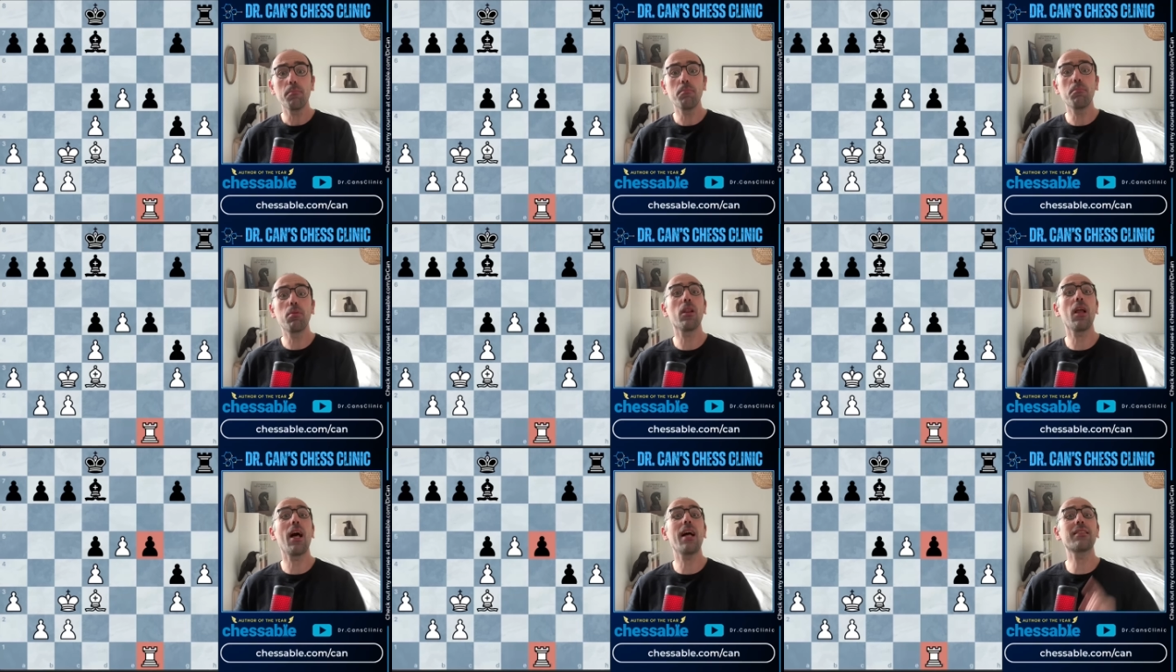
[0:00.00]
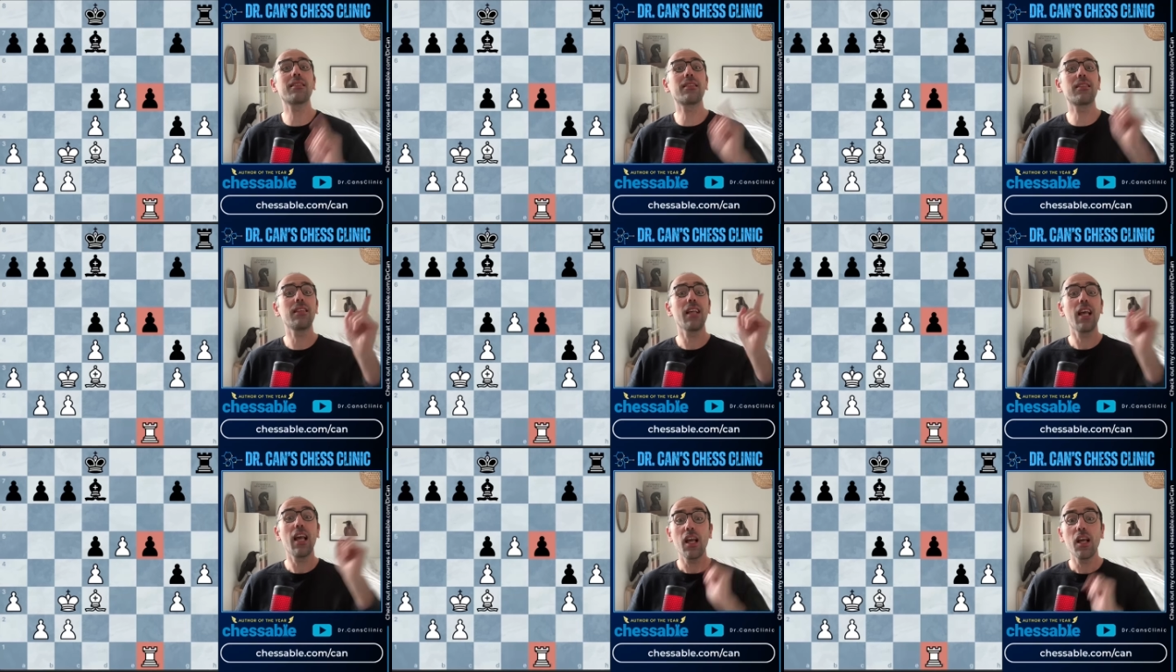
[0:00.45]

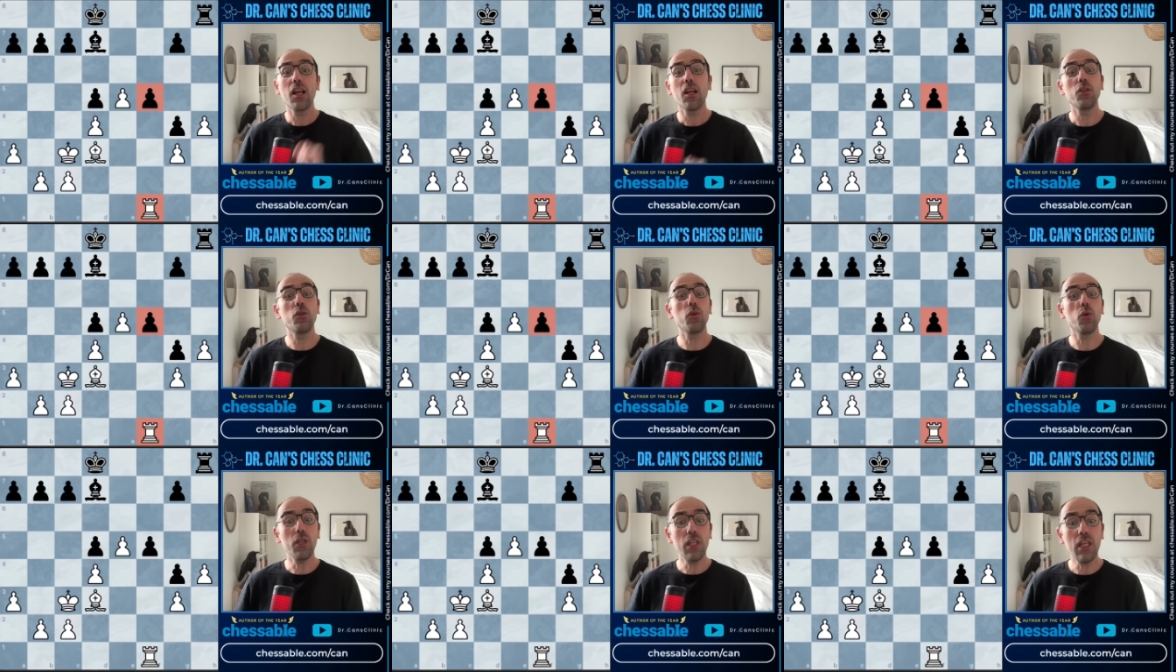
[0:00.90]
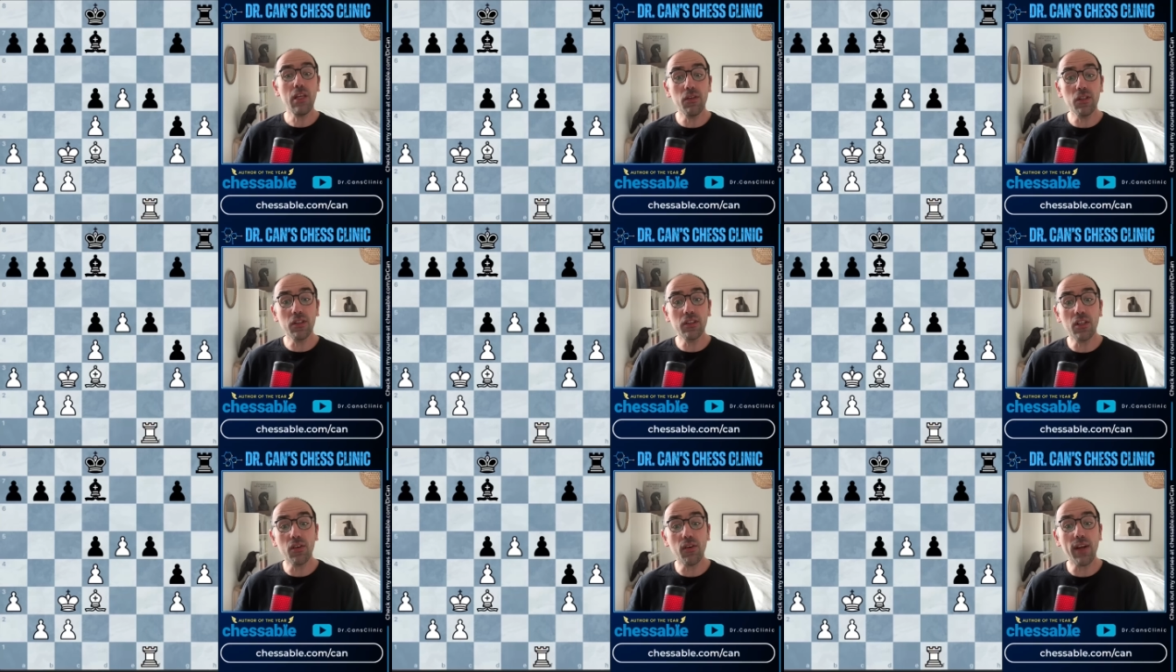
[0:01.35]
Plus, you
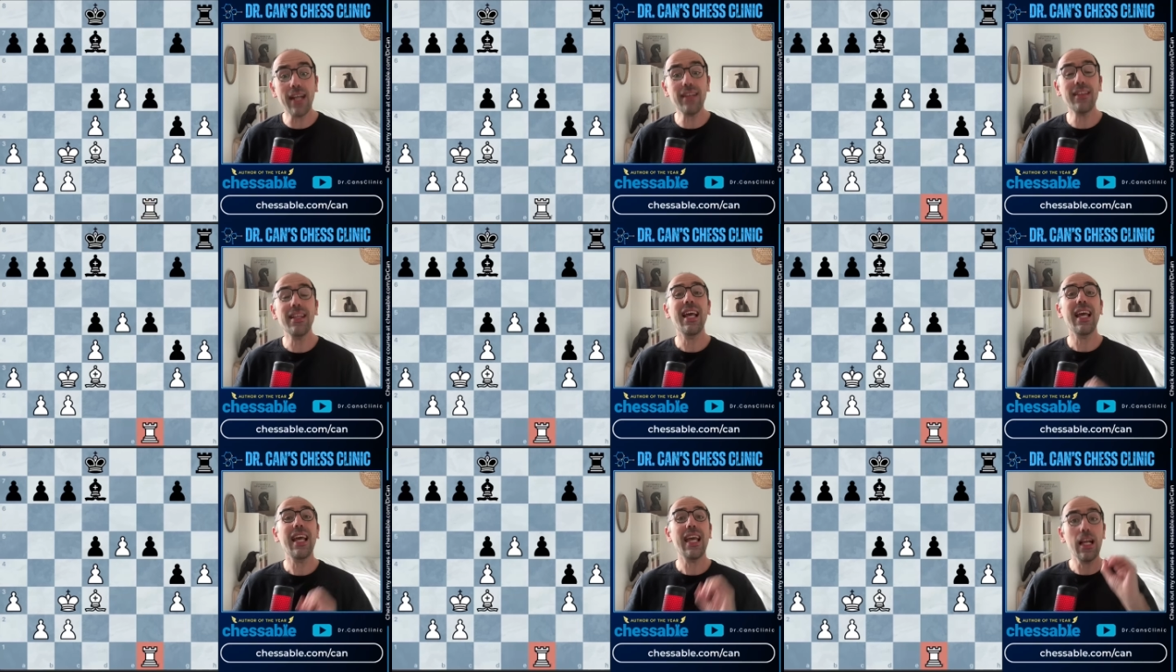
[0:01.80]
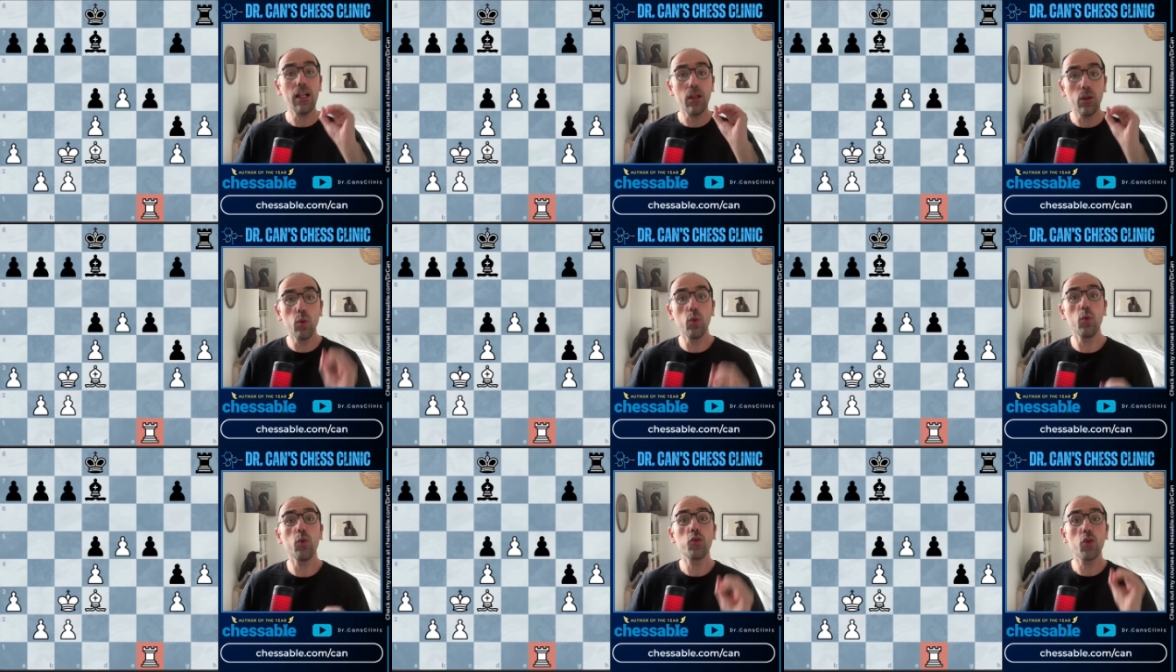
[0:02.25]
even create a
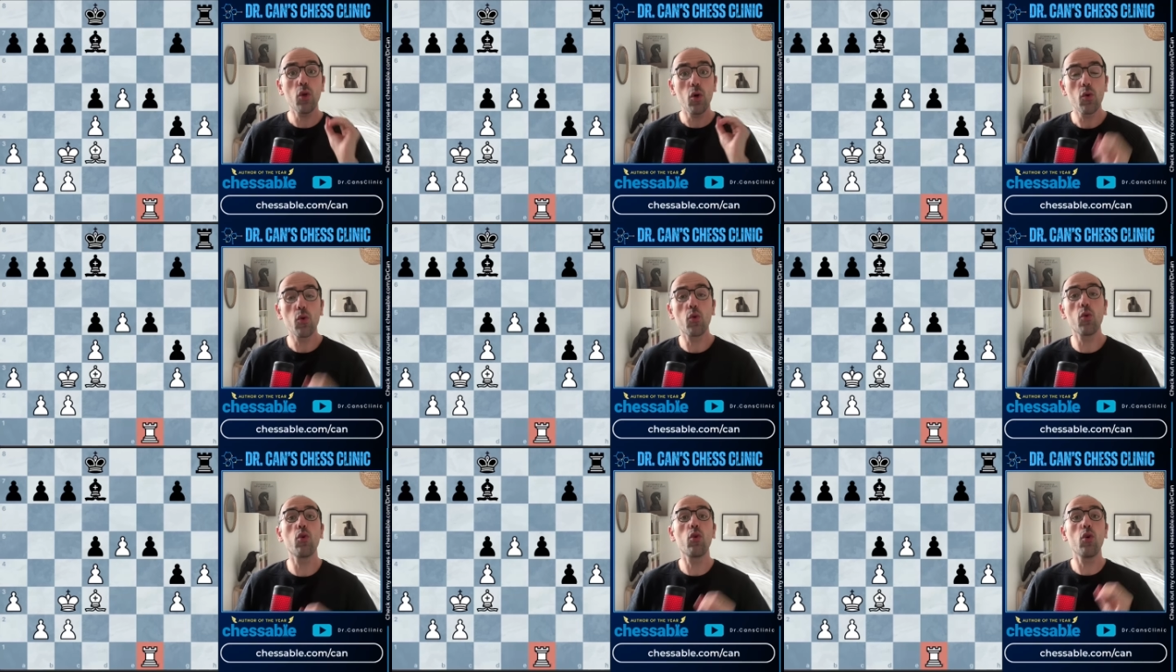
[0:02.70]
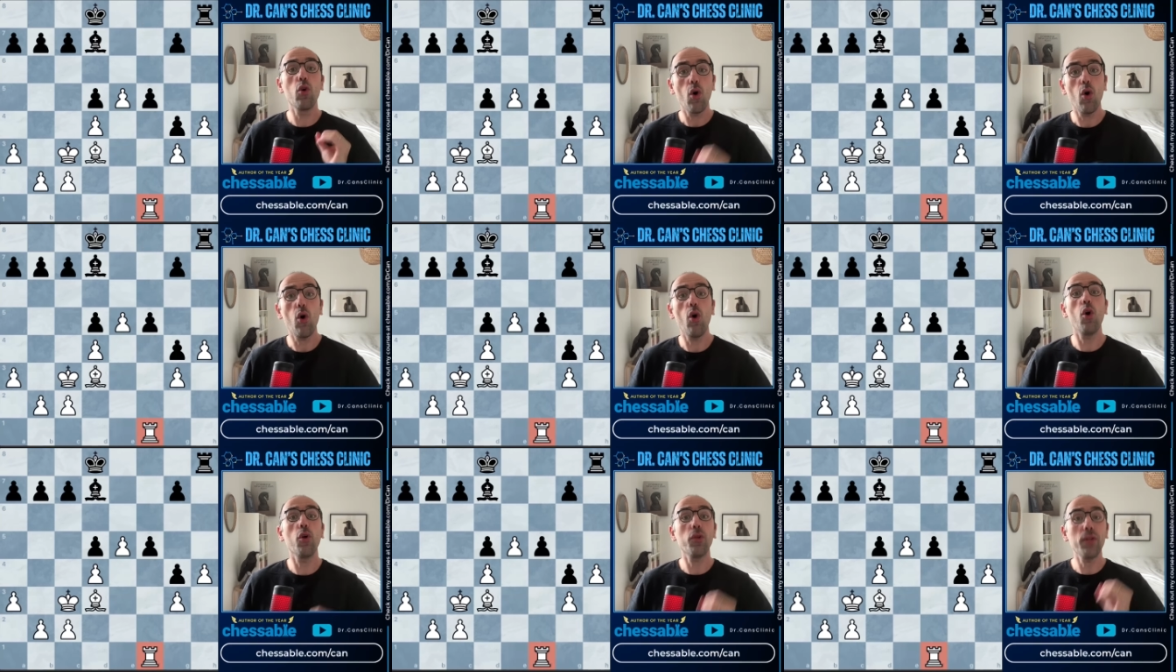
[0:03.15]
loose rook
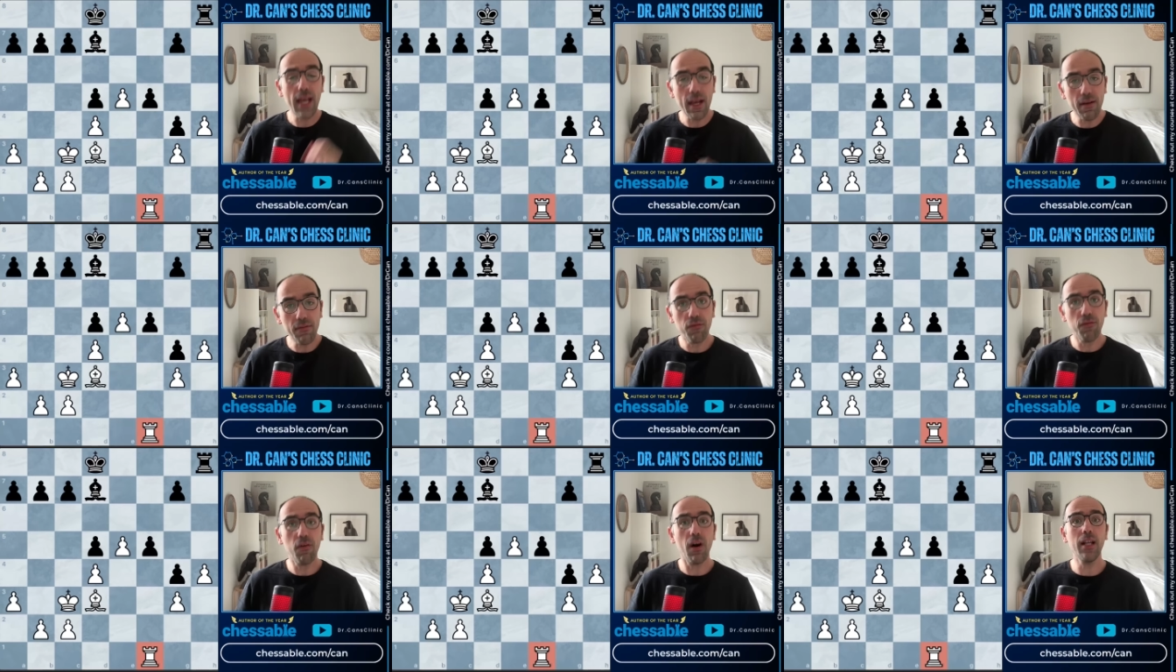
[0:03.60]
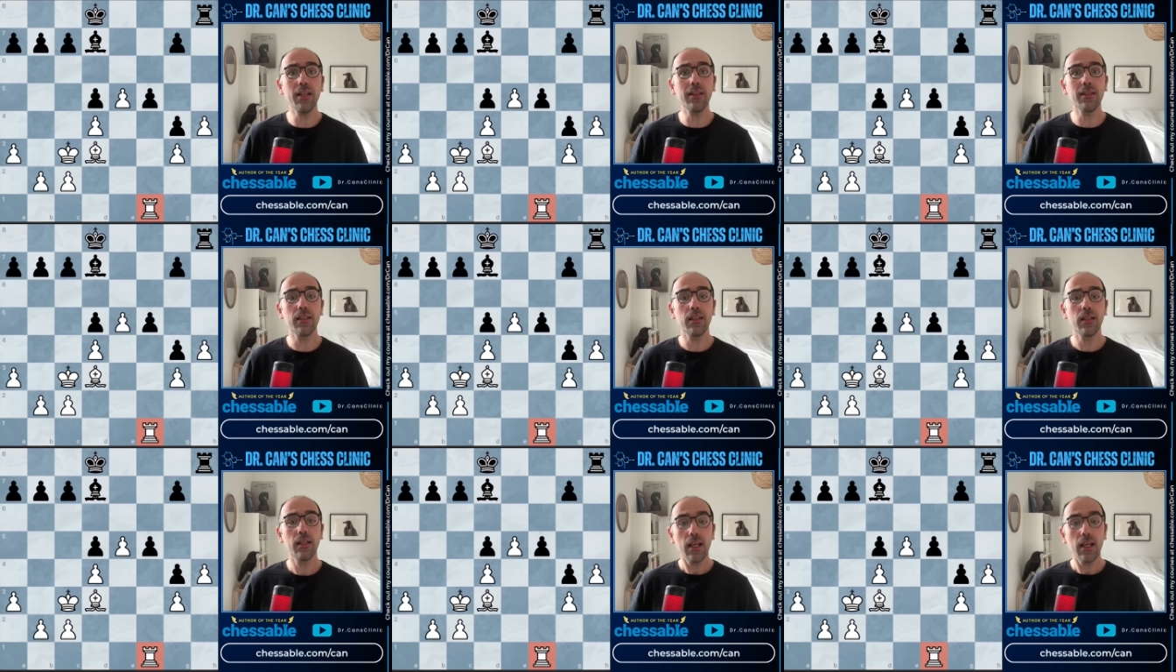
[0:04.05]
on f1.